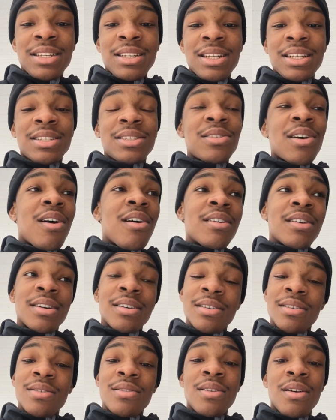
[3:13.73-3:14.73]
Let's talk,
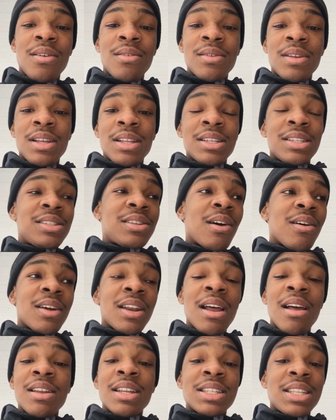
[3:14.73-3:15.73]
you know, let's talk
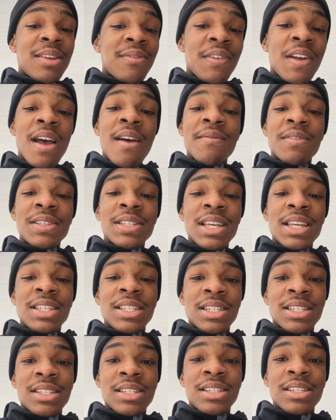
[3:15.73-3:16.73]
it out. Let's have
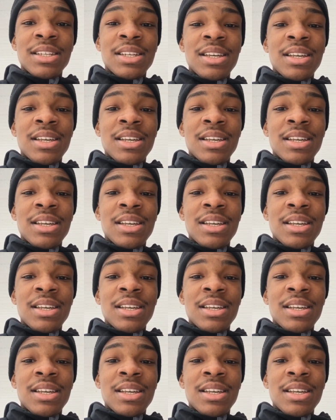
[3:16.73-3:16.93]
conversations.